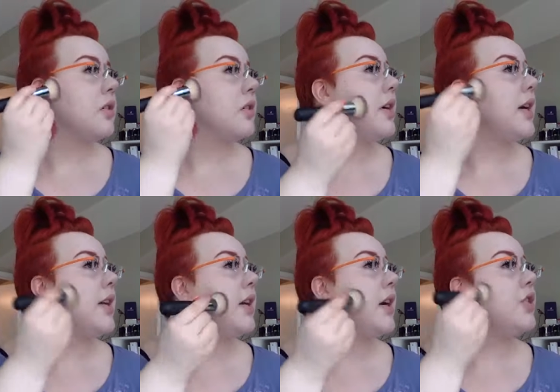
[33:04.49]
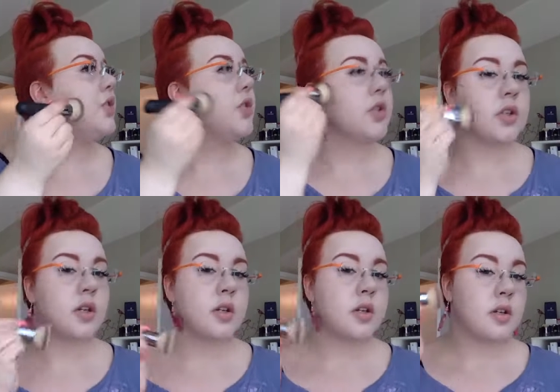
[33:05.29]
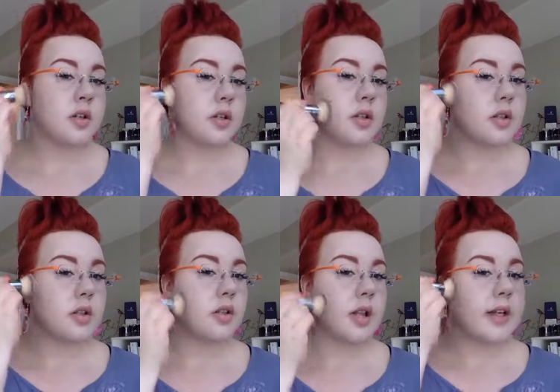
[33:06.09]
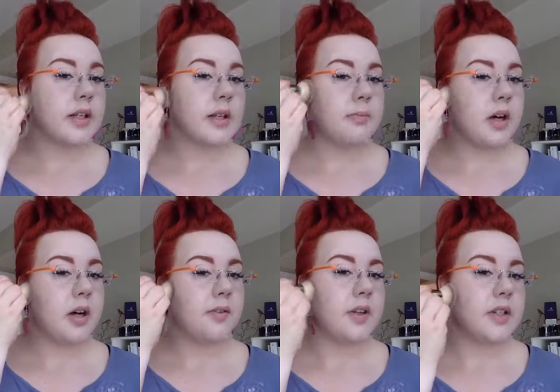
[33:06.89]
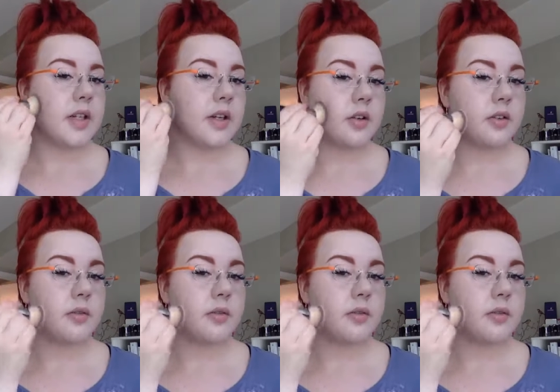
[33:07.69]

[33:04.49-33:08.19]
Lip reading: And I just lightly buff this here.